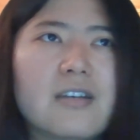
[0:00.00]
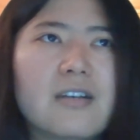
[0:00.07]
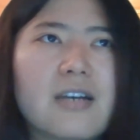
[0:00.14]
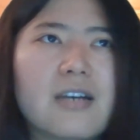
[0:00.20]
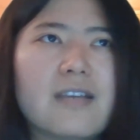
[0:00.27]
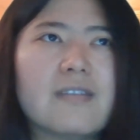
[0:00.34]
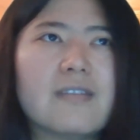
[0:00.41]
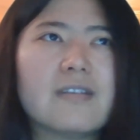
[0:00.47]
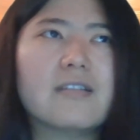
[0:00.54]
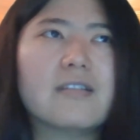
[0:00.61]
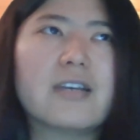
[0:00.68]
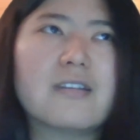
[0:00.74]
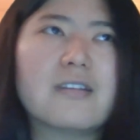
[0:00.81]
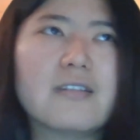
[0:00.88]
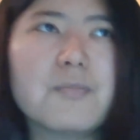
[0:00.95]
I think
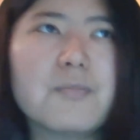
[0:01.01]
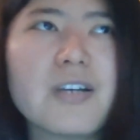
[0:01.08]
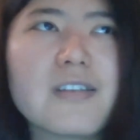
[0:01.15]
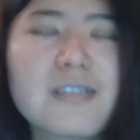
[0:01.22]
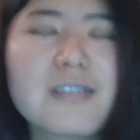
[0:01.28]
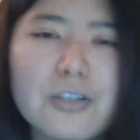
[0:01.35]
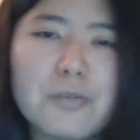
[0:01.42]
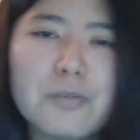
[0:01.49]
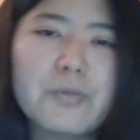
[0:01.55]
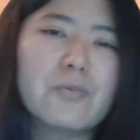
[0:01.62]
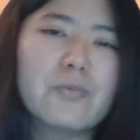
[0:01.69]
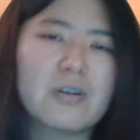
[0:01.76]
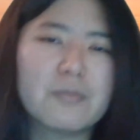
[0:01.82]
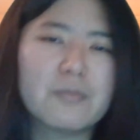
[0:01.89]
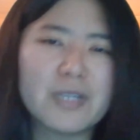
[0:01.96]
because
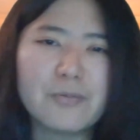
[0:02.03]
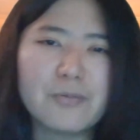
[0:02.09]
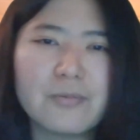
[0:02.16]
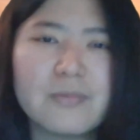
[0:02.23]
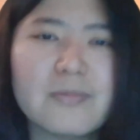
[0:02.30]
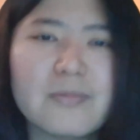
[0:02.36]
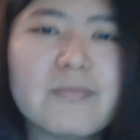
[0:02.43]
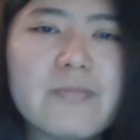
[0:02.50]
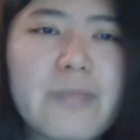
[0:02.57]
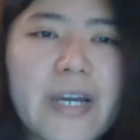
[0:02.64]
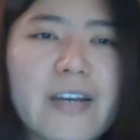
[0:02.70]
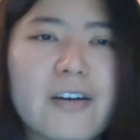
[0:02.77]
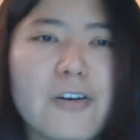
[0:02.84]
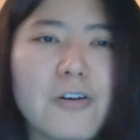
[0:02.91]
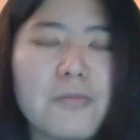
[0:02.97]
global warming
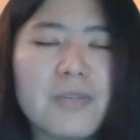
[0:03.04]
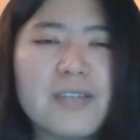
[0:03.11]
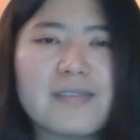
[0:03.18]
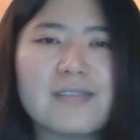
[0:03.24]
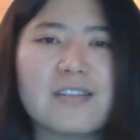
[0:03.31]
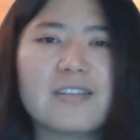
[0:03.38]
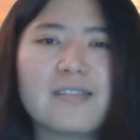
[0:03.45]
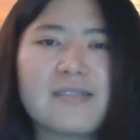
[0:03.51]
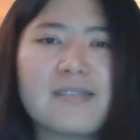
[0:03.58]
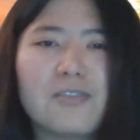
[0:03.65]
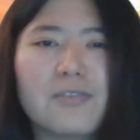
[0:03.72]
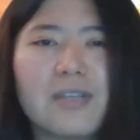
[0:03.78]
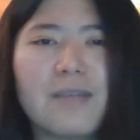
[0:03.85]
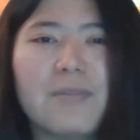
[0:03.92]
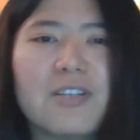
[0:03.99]
back home, it's not
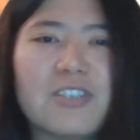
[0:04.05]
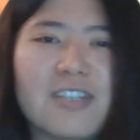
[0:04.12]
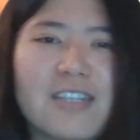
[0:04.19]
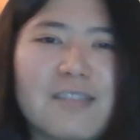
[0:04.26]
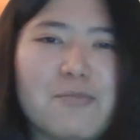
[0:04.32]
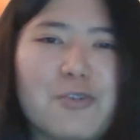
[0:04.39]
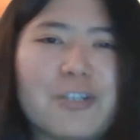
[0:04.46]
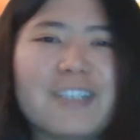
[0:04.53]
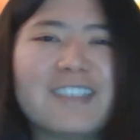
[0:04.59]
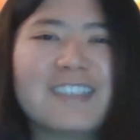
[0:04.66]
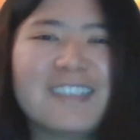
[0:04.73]
snow that much anymore.